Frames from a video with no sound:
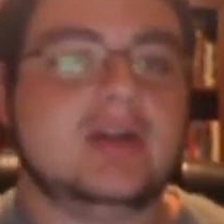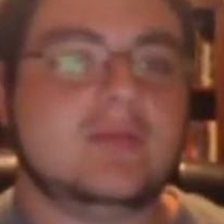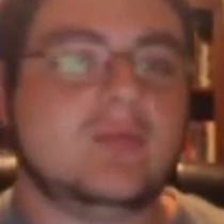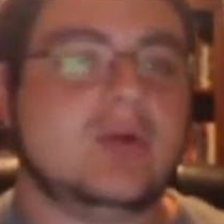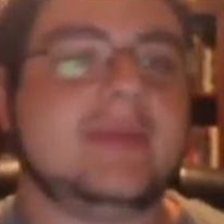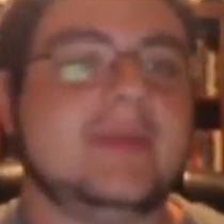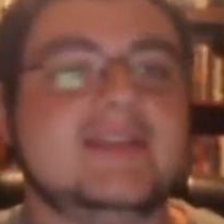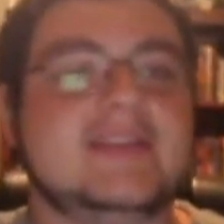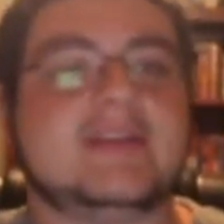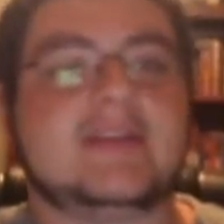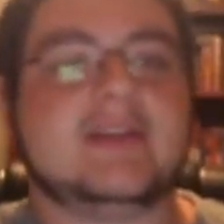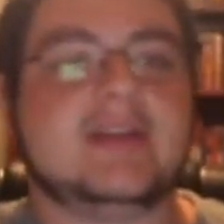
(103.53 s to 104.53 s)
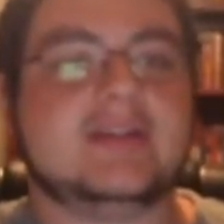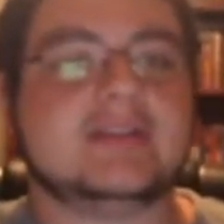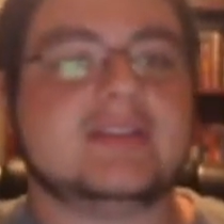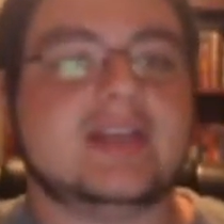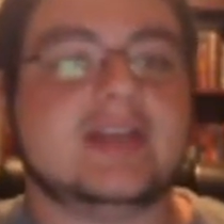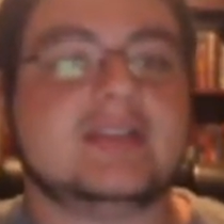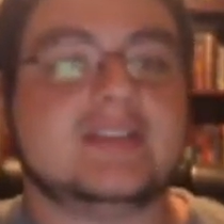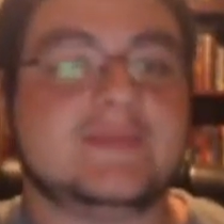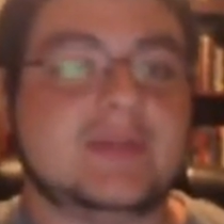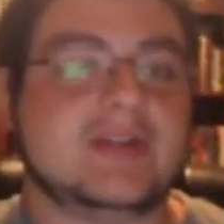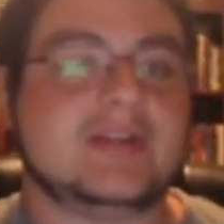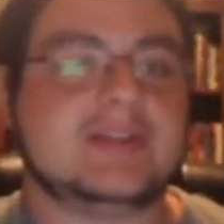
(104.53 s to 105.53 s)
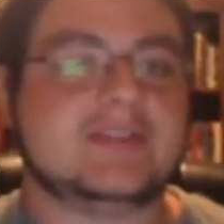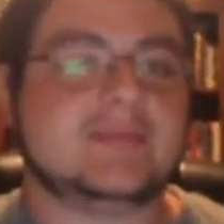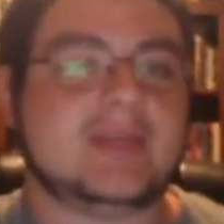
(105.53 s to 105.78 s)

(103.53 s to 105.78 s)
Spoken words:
more basic things that experienced